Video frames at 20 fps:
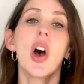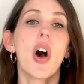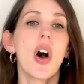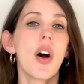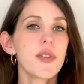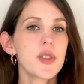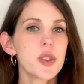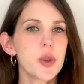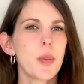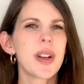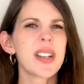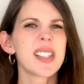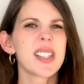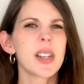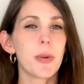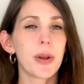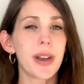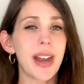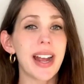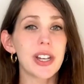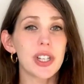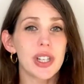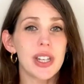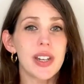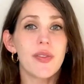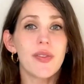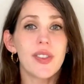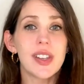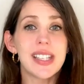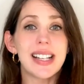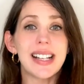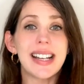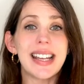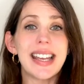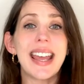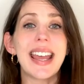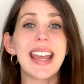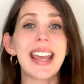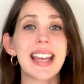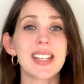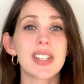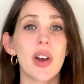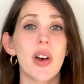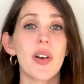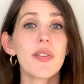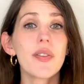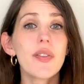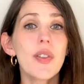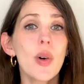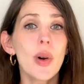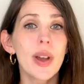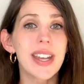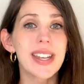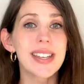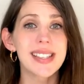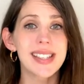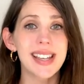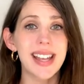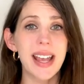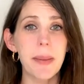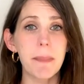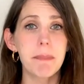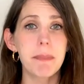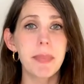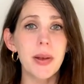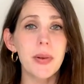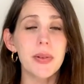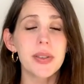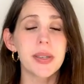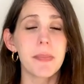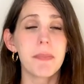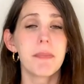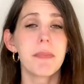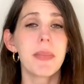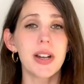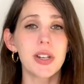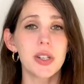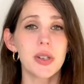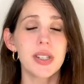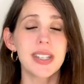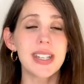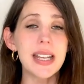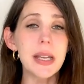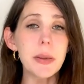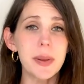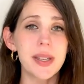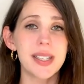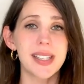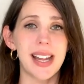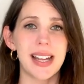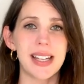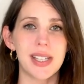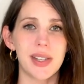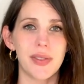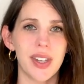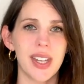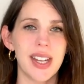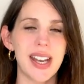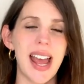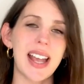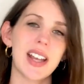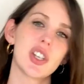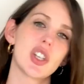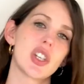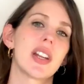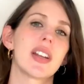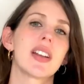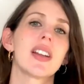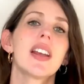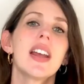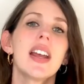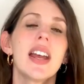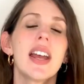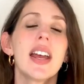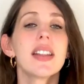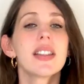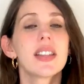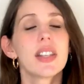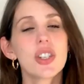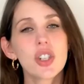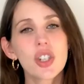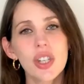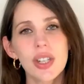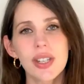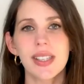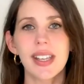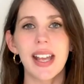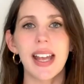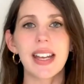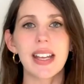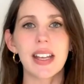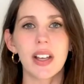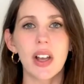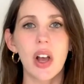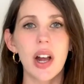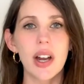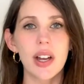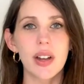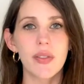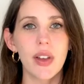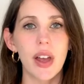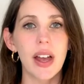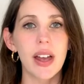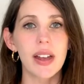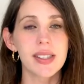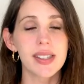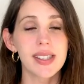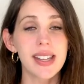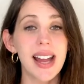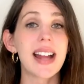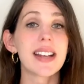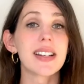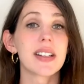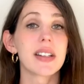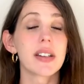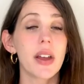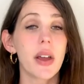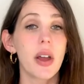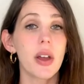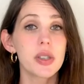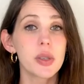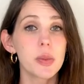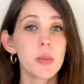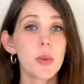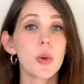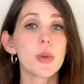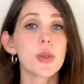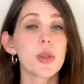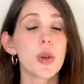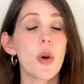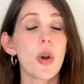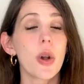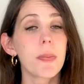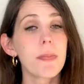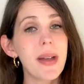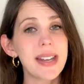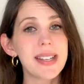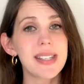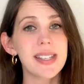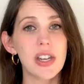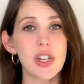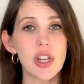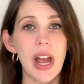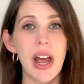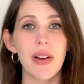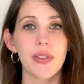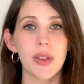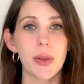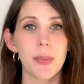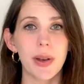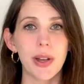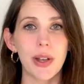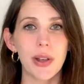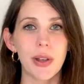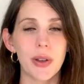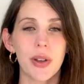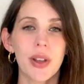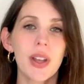Often when someone actually physically hears our voice, it builds a much deeper sense of connection than just getting a kind of a standard small talk message out of the blue.